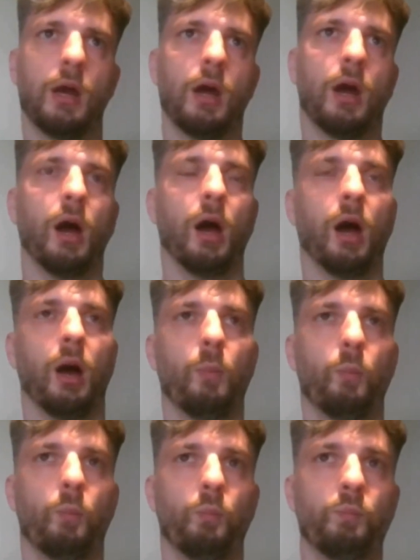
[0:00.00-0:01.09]

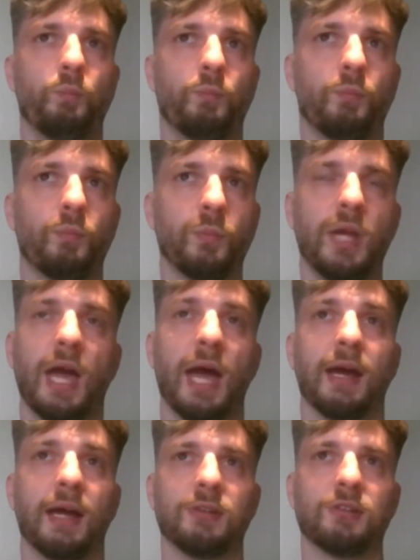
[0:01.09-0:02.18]
um, yeah,
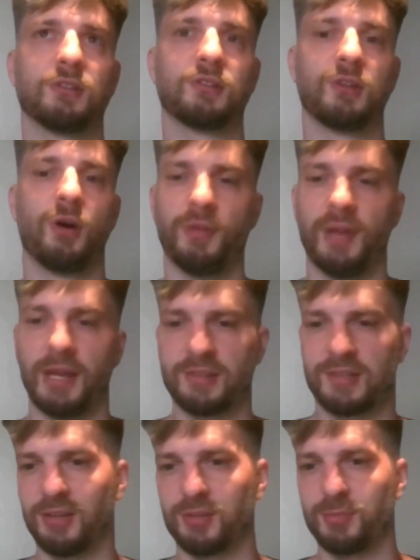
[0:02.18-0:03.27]
and just offer that
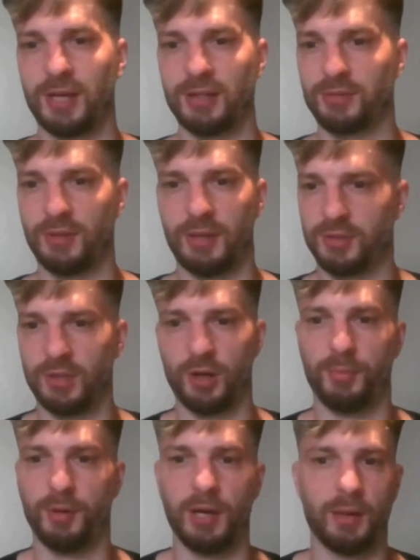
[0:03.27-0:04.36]
safe space for them to
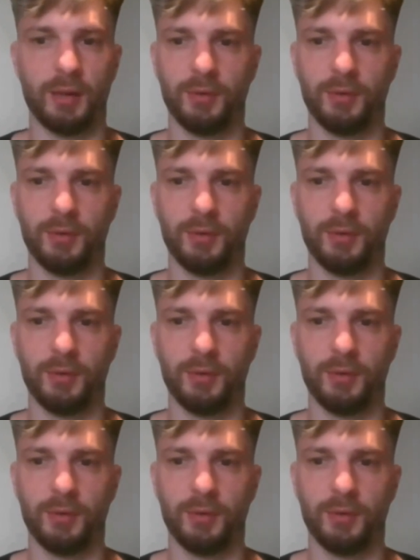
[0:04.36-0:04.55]
open up.